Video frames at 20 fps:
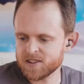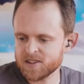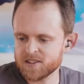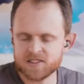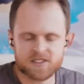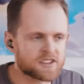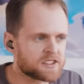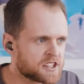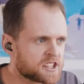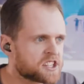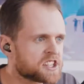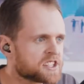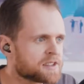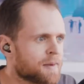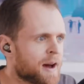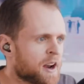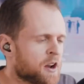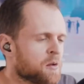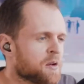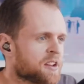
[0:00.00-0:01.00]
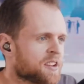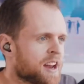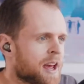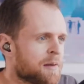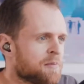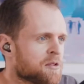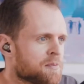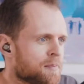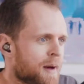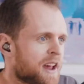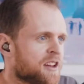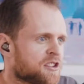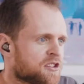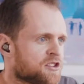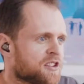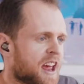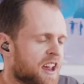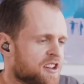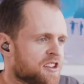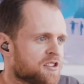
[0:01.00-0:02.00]
This is the man who was named best
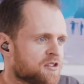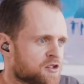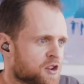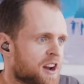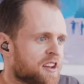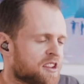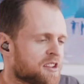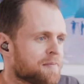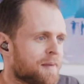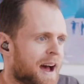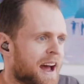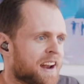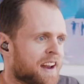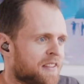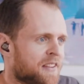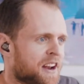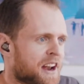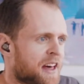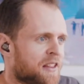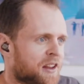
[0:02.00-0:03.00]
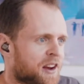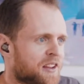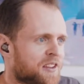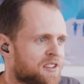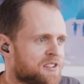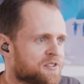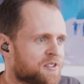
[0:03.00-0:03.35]
dressed man in the Netherlands,